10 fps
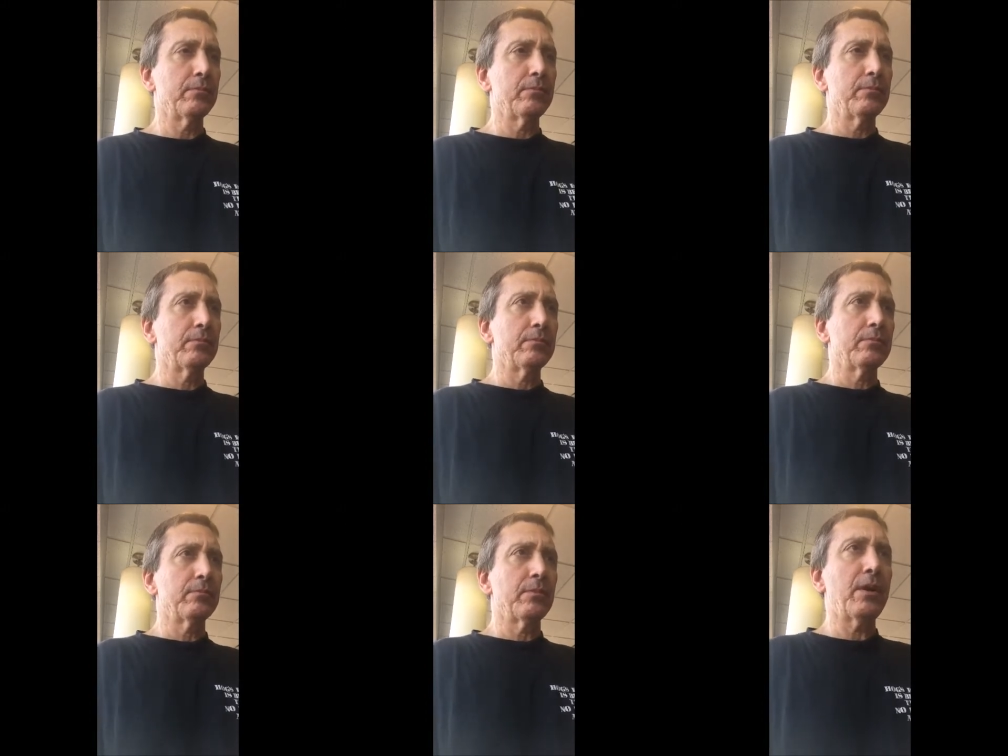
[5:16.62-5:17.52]
There you go.
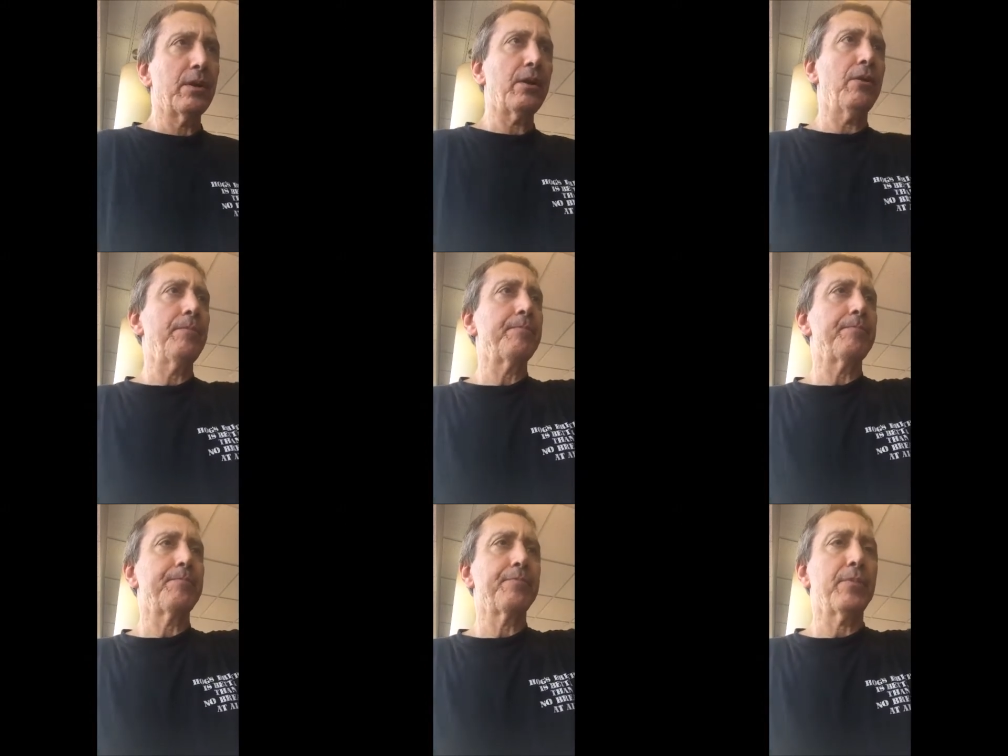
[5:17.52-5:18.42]
There you go.
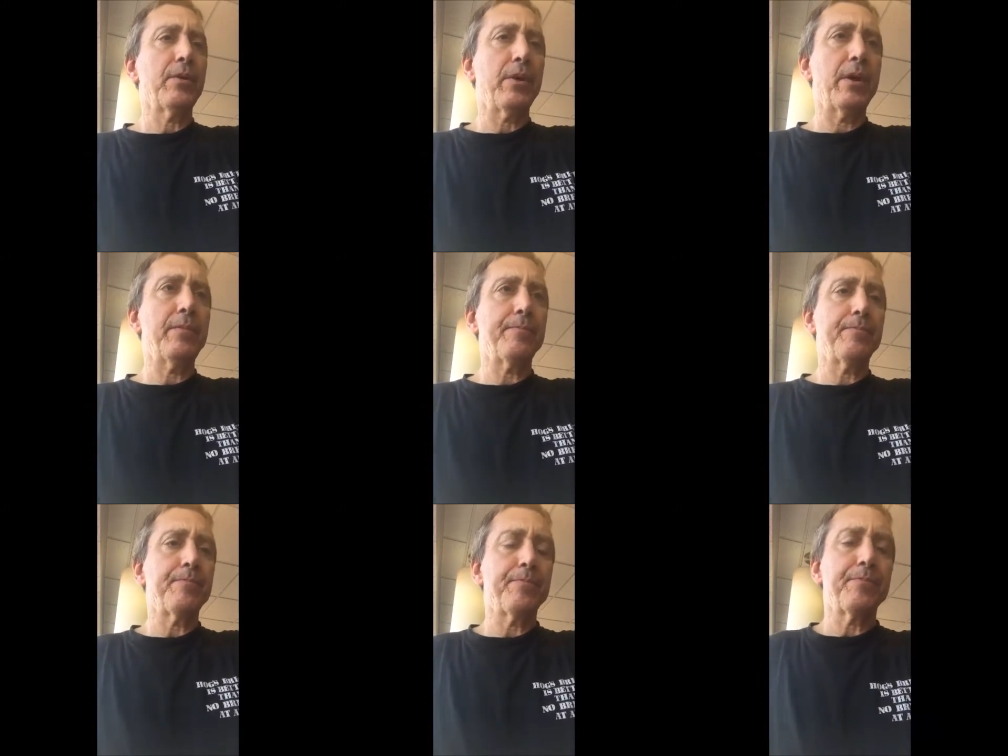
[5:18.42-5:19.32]
Okay.